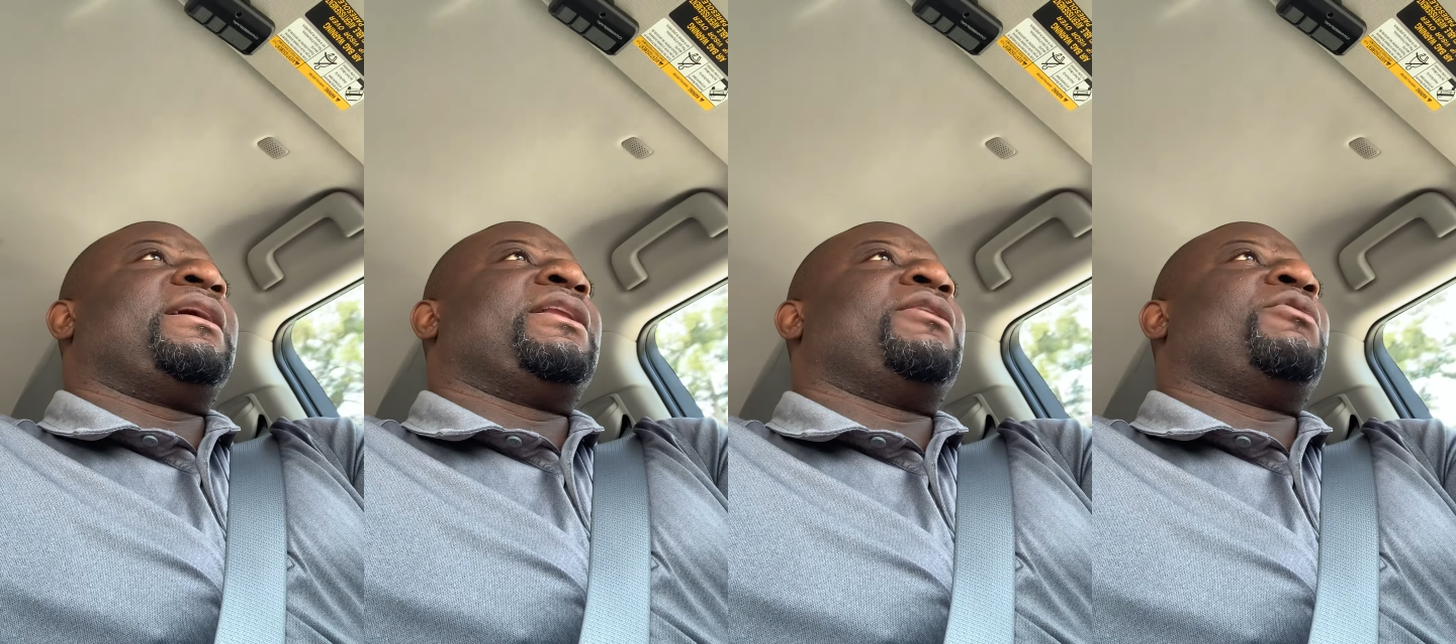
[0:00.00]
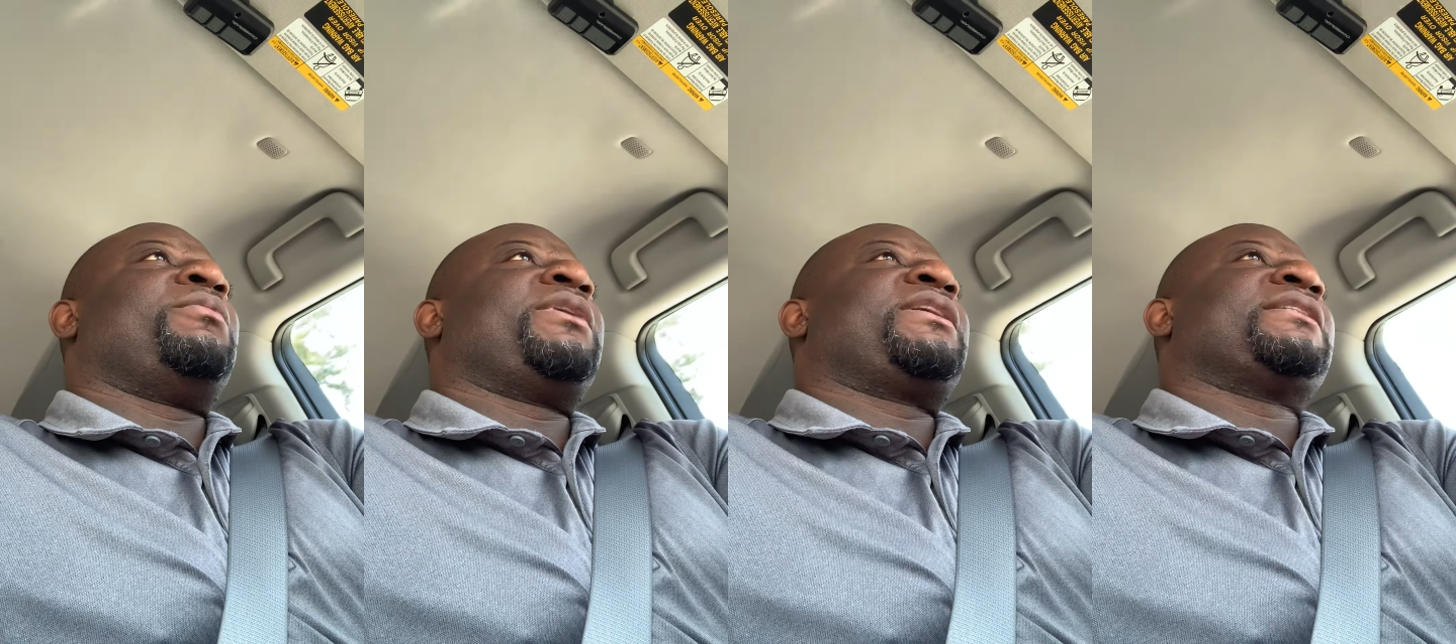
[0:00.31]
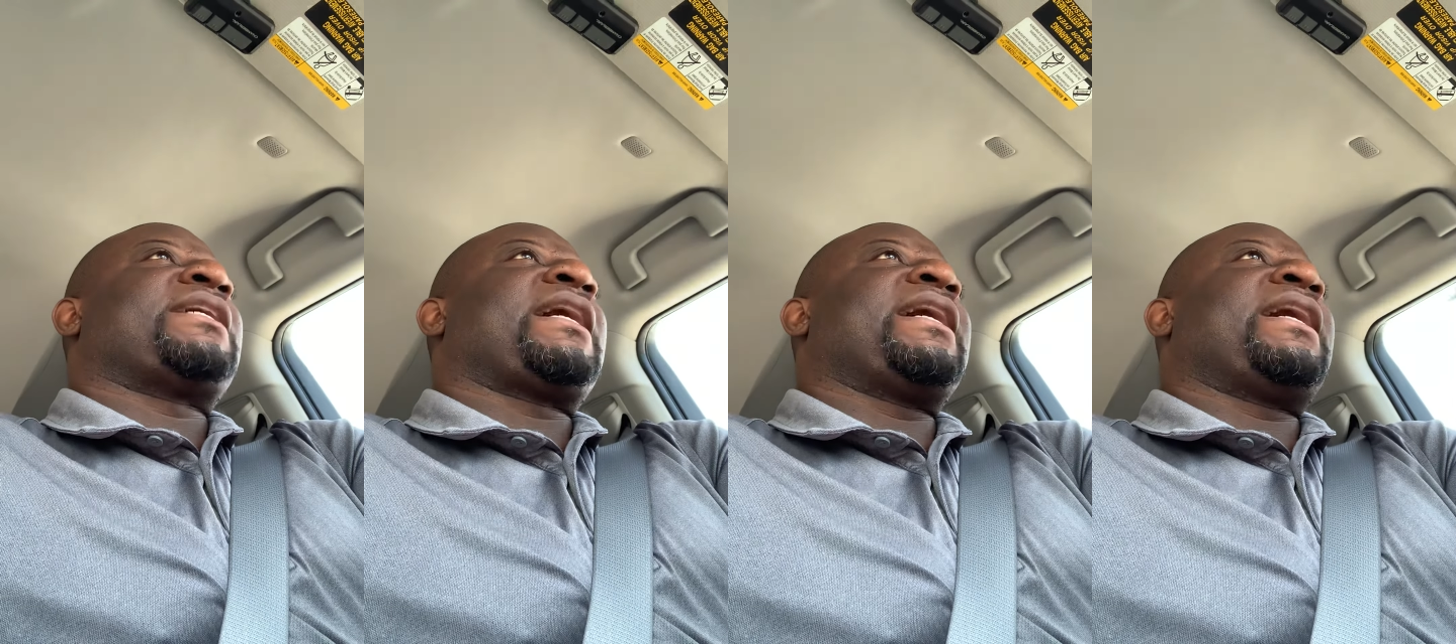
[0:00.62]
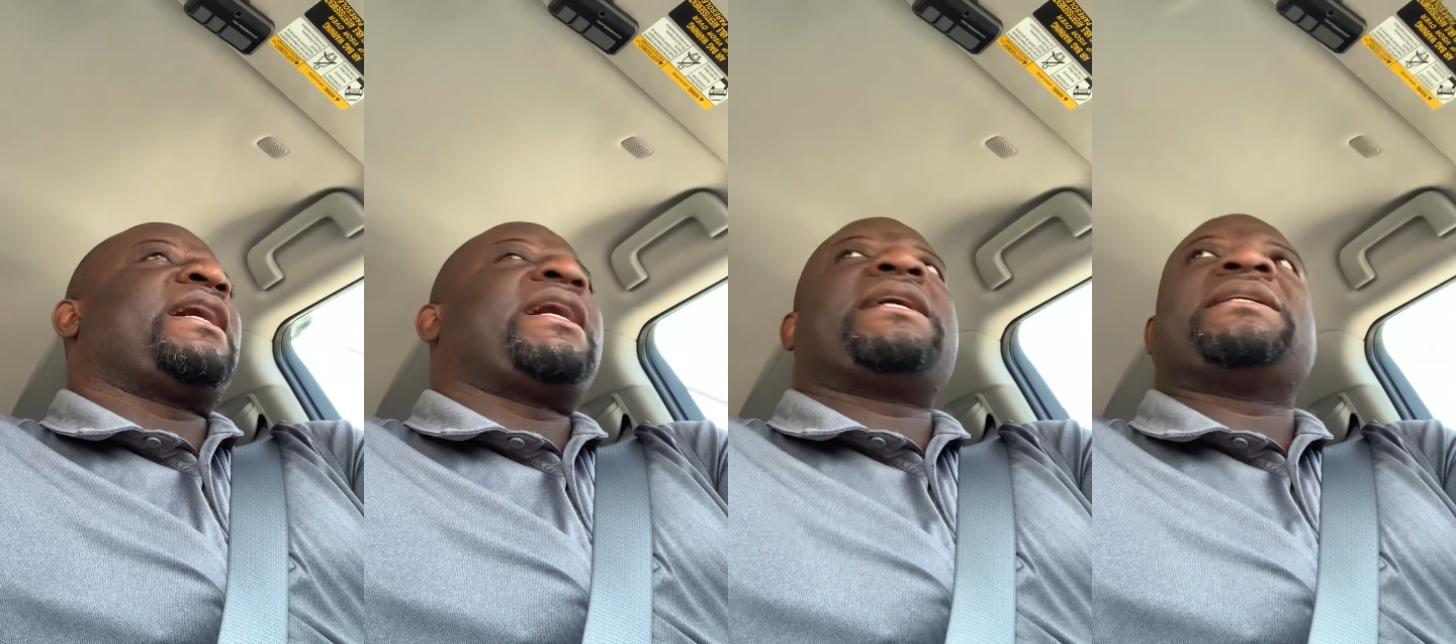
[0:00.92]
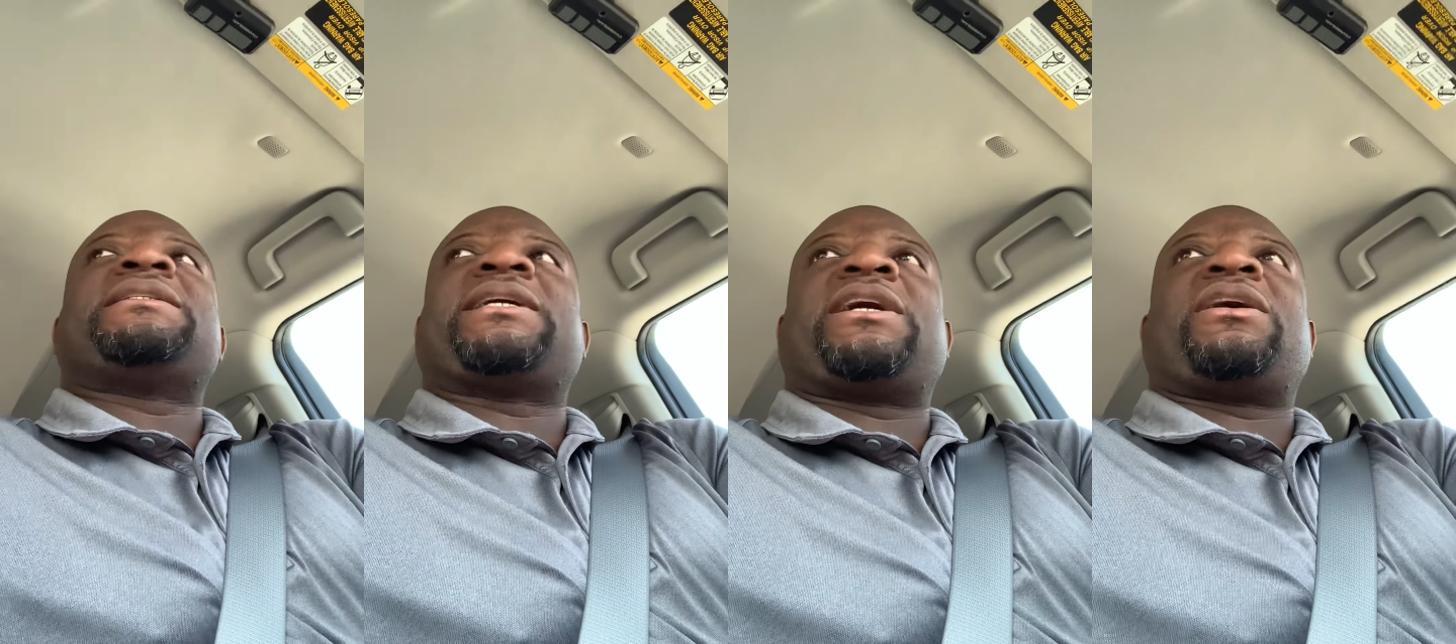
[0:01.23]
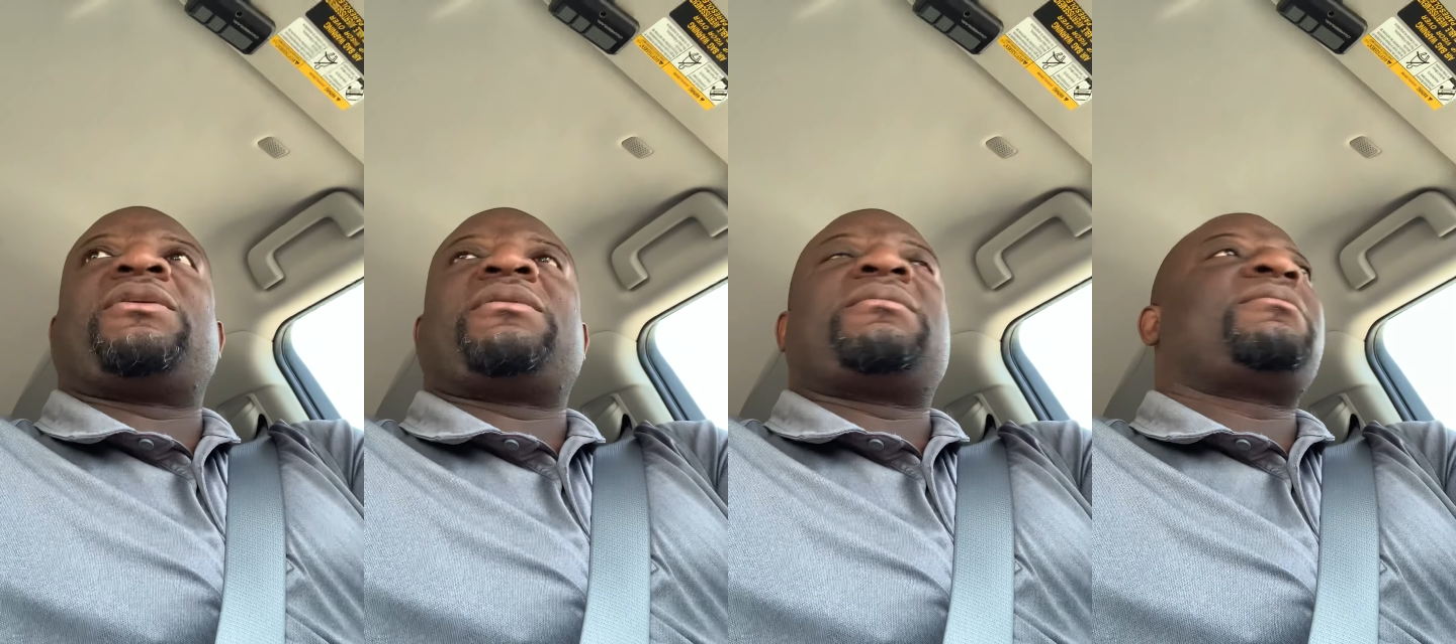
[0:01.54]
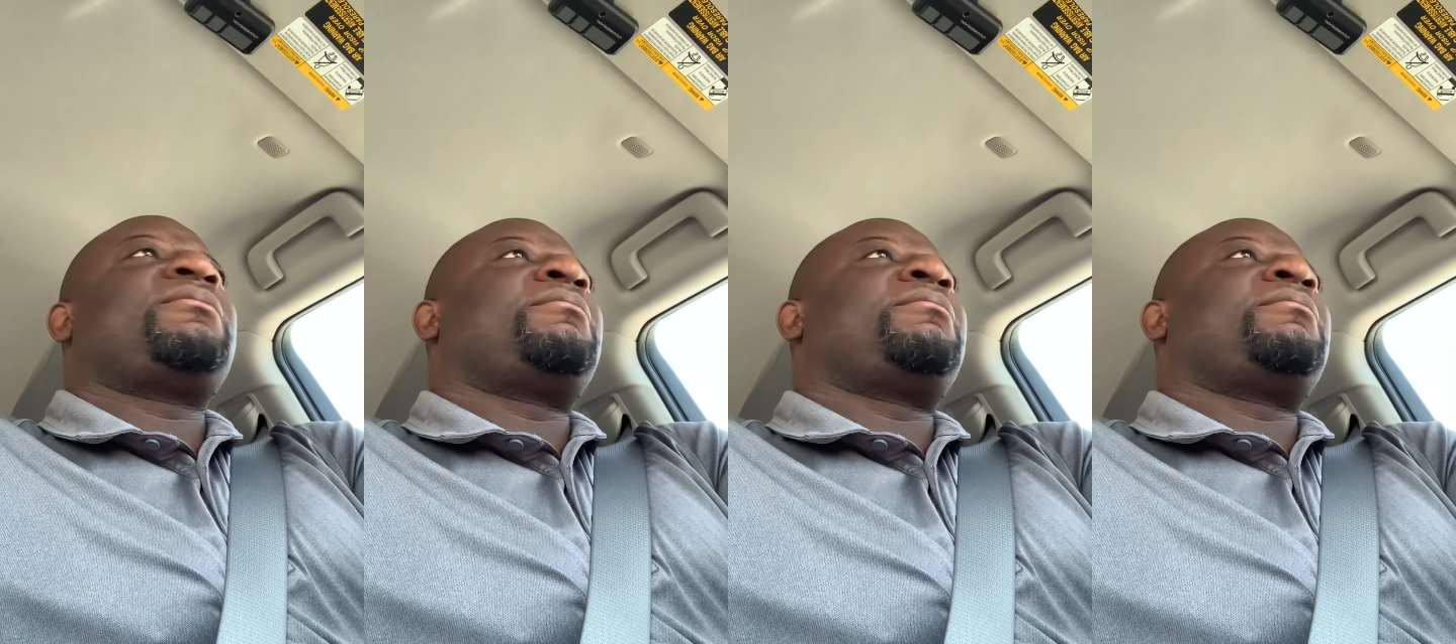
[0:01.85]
You know, because I, I tell